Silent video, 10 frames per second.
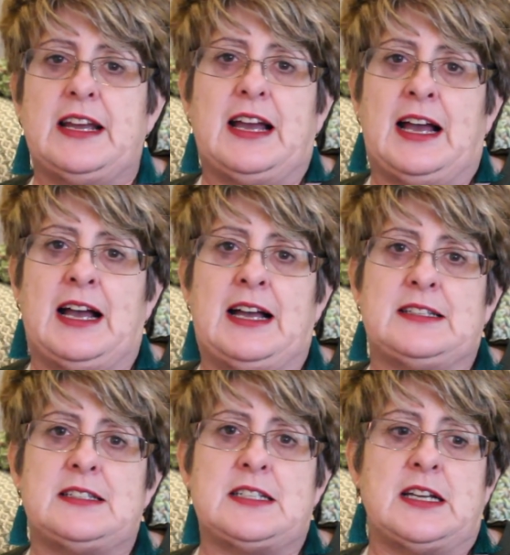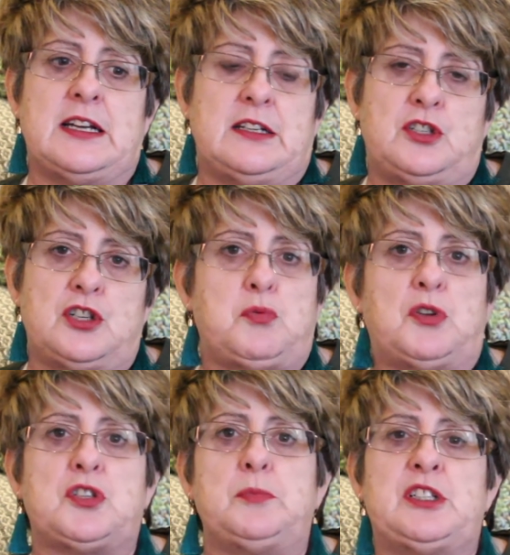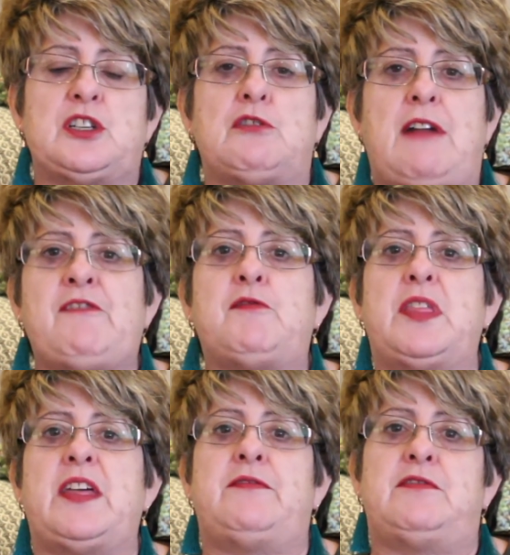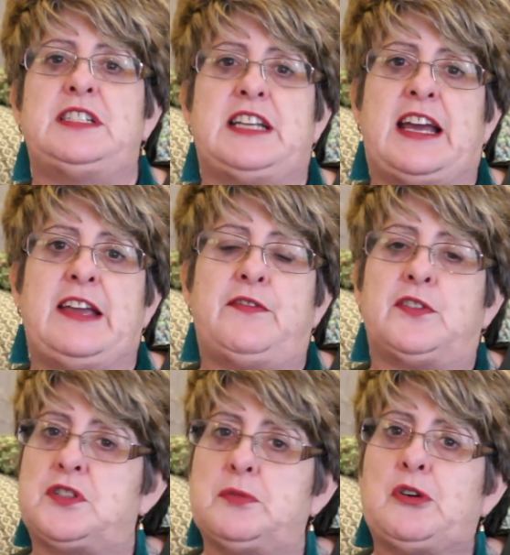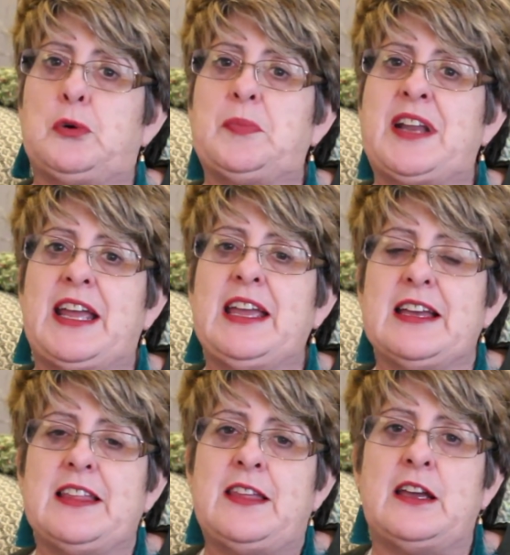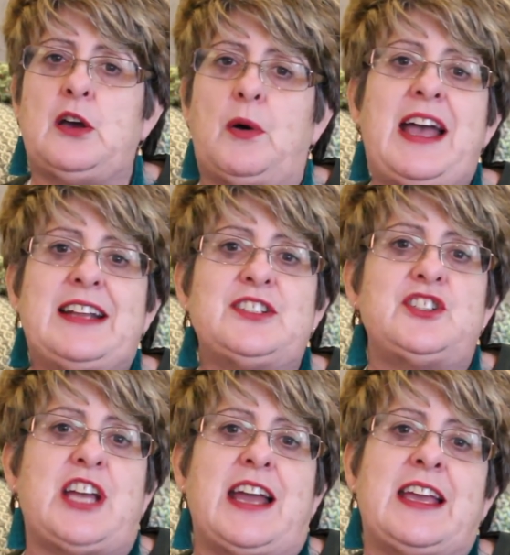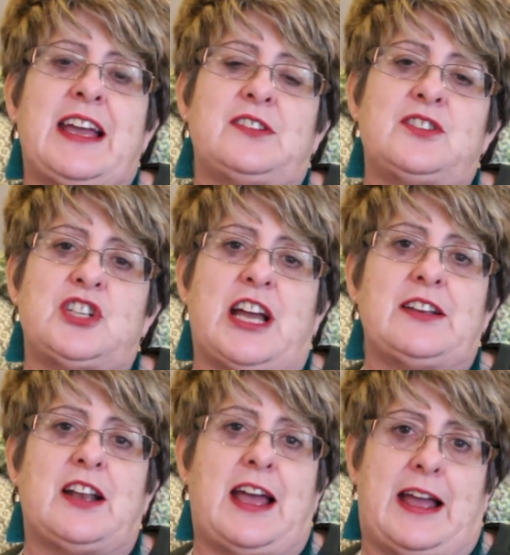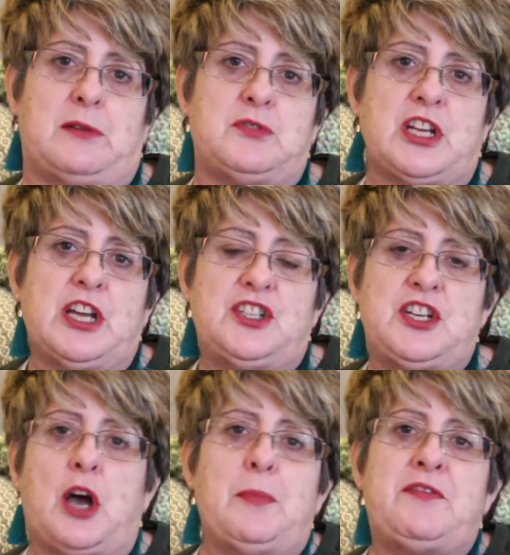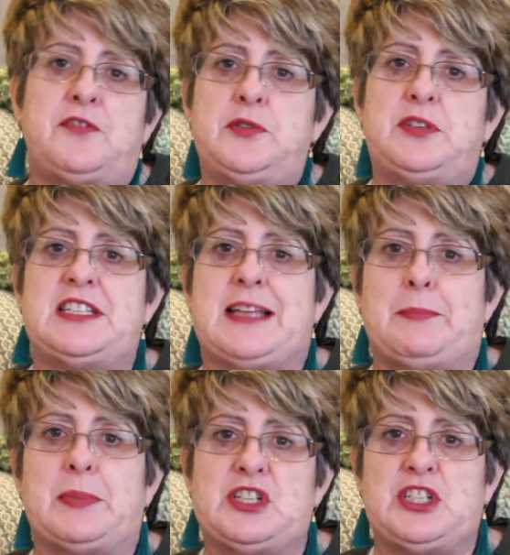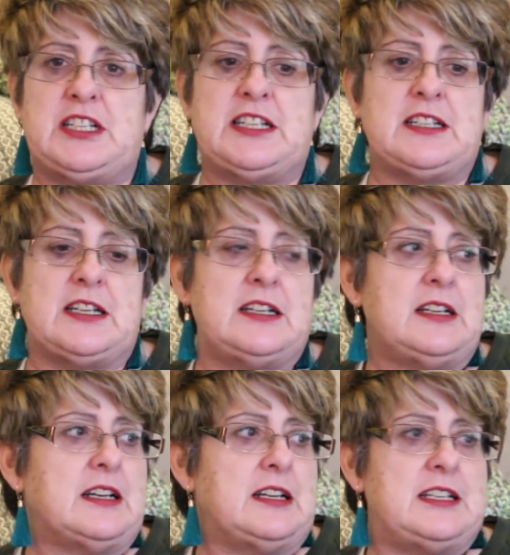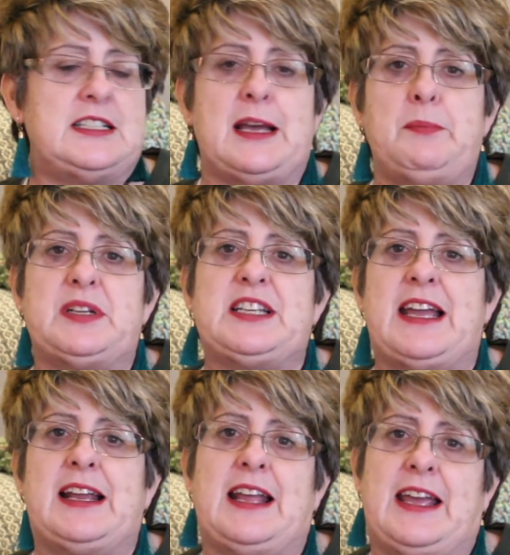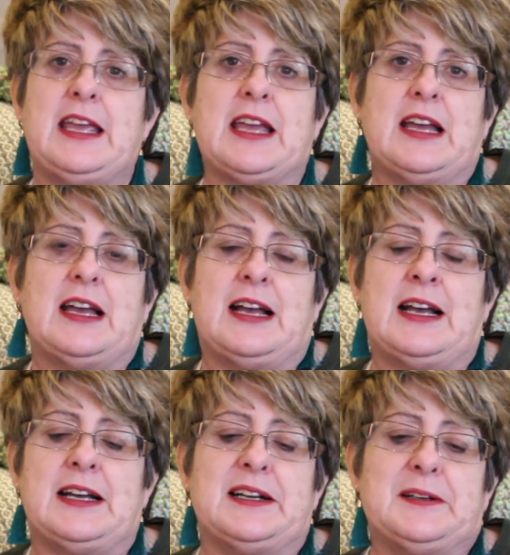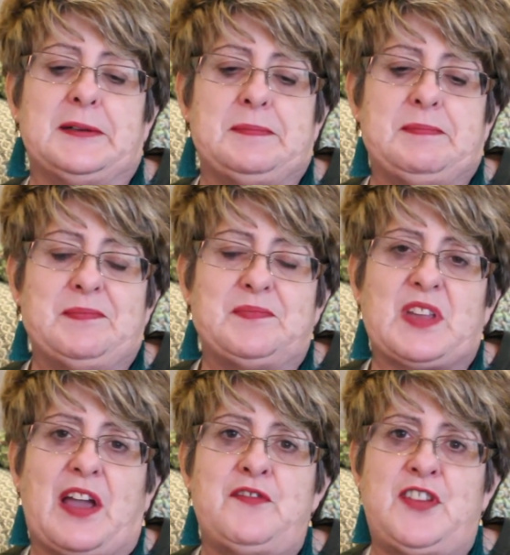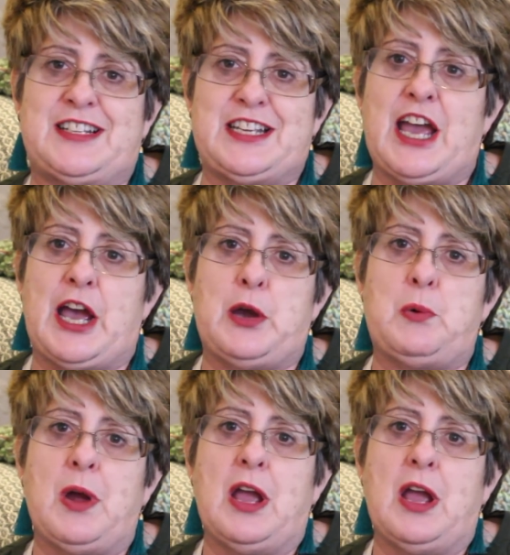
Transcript: and uh, just want somebody to craft with every day for some company then go ahead and check Gayle's channel out she got me through december she did a, a december daily um, video